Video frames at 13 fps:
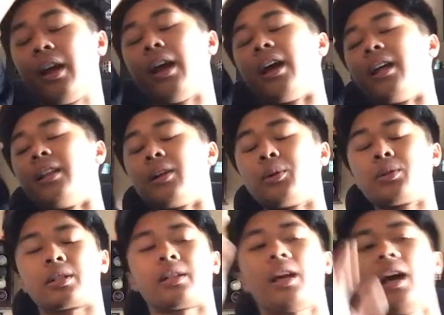and there
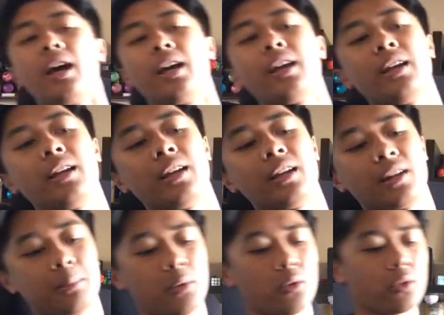was a guy in
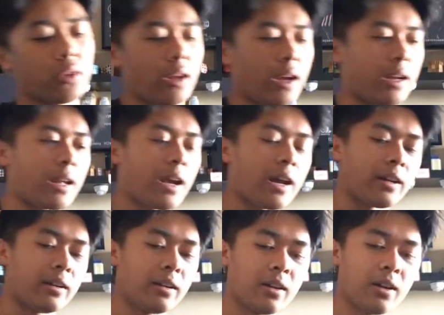a booth and he
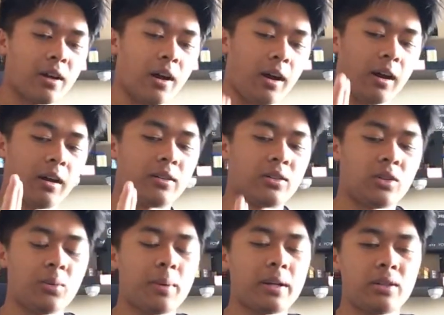had
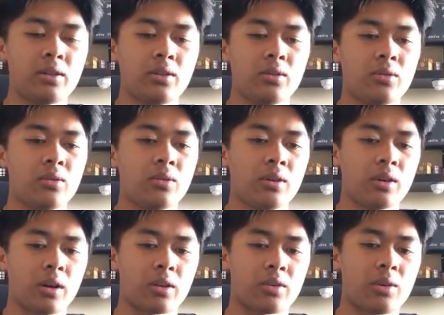2x2,
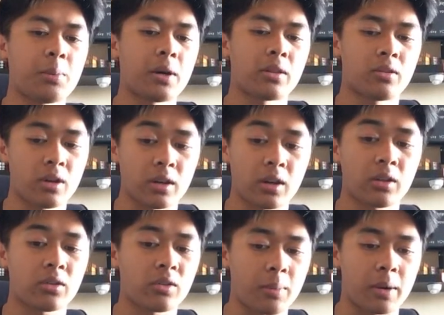a 3x3,
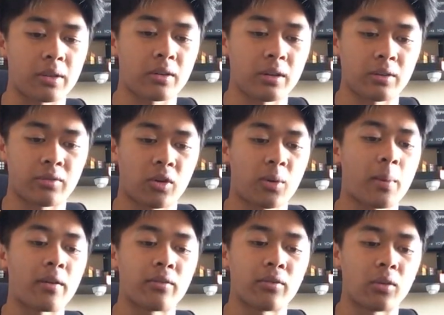another 3x3, and a
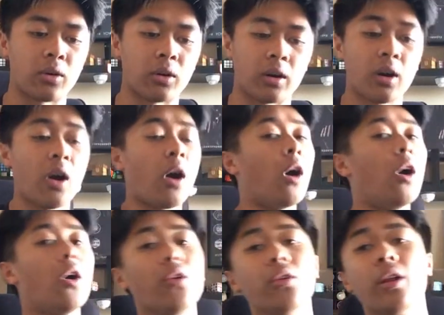4x4
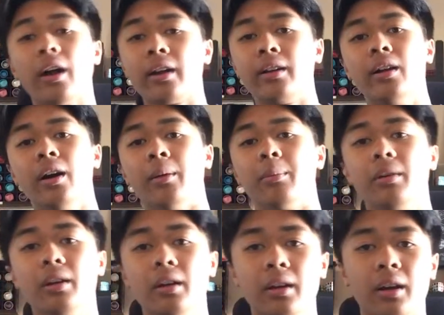all lined up,
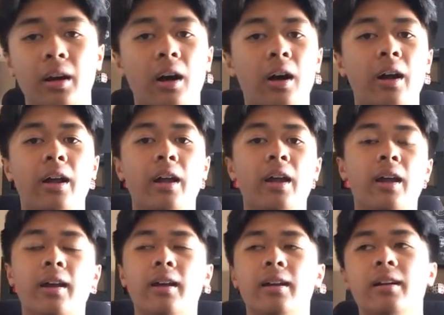
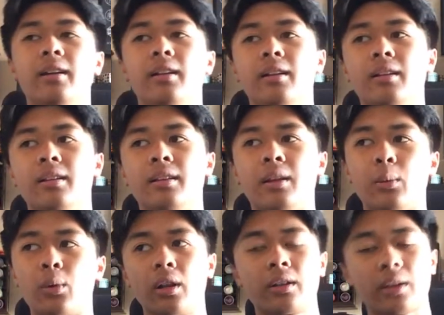and they
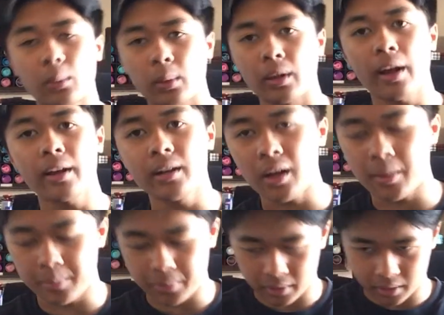were lined
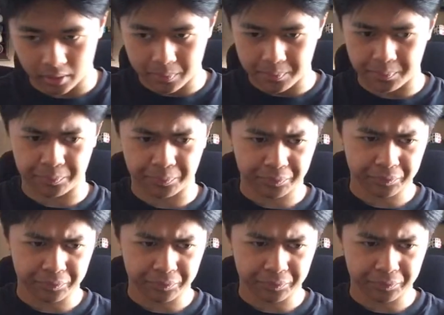up on